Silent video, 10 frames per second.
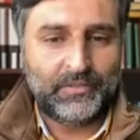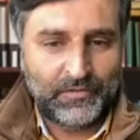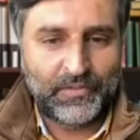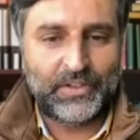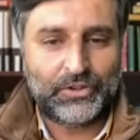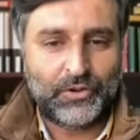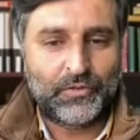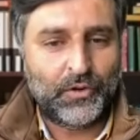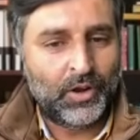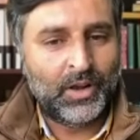First of
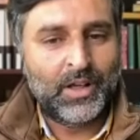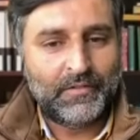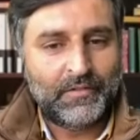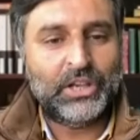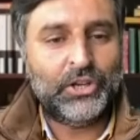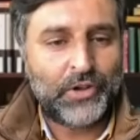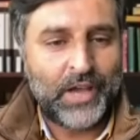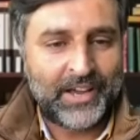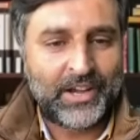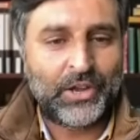all, we need to
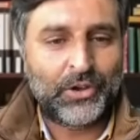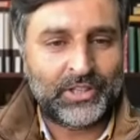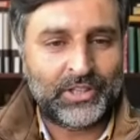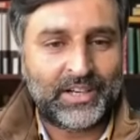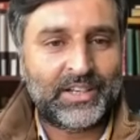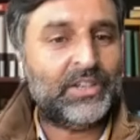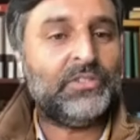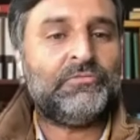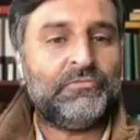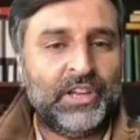agree on that. It
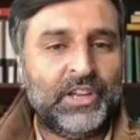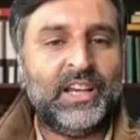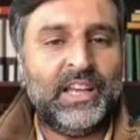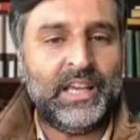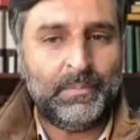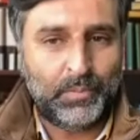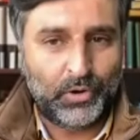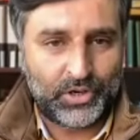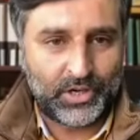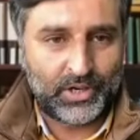is really
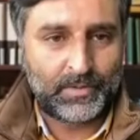important.